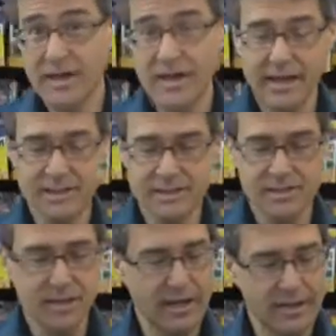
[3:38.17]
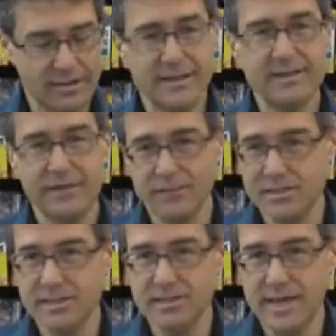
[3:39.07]
and uh, that ever
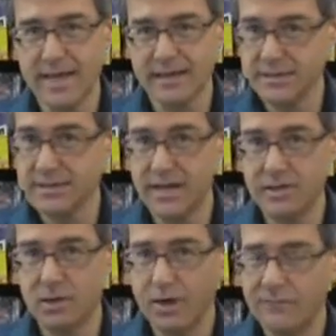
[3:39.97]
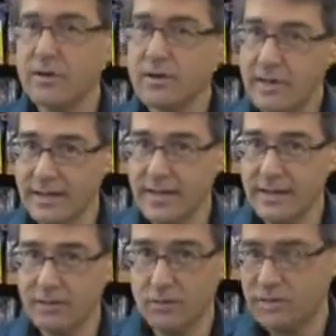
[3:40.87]
since then it's taken off.
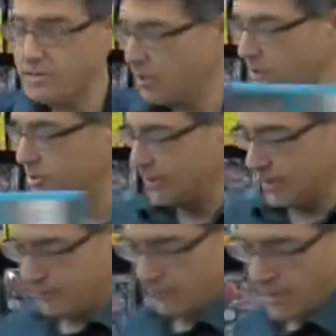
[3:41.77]
Again, lots of margin there.